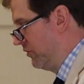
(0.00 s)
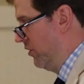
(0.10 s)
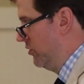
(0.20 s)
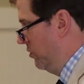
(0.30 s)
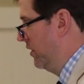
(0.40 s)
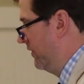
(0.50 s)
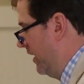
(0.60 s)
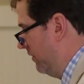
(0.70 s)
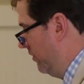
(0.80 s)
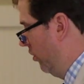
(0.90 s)
started doing
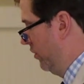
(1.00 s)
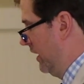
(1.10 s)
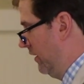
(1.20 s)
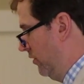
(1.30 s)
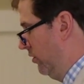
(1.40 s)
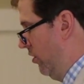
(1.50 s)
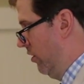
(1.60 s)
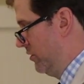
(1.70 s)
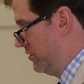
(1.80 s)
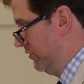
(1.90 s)
that on a
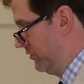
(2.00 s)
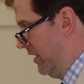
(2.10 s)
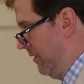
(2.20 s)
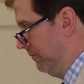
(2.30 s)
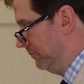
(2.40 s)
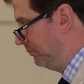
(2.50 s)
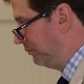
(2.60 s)
large scale.